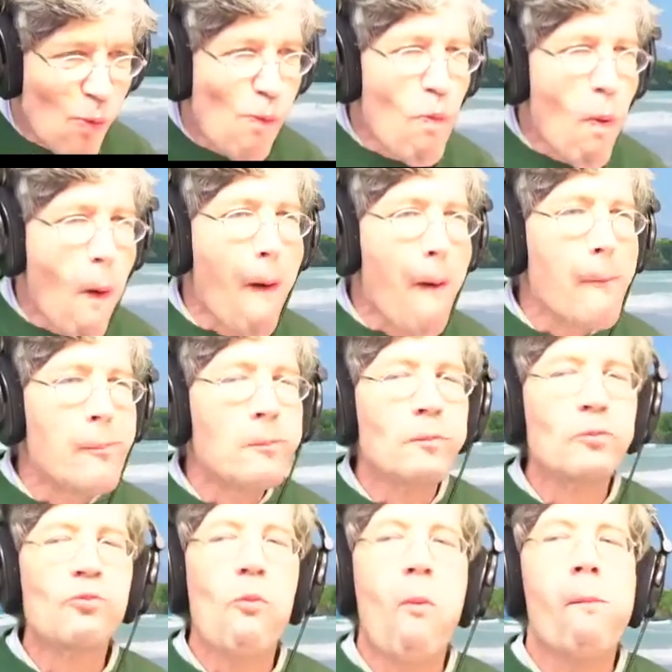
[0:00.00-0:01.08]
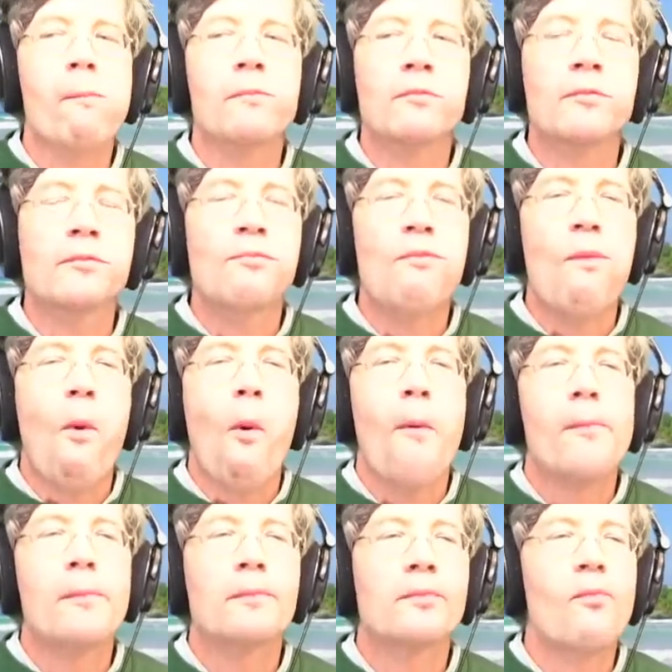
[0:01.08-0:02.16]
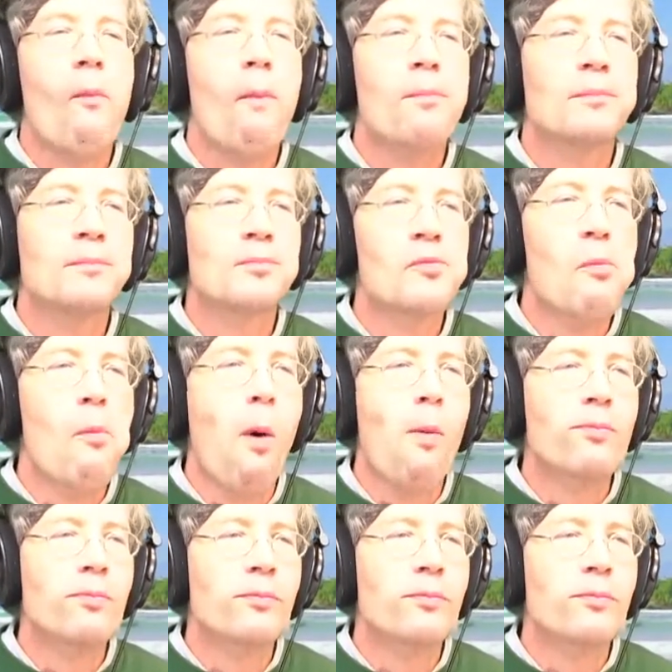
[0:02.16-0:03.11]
to operate light, turn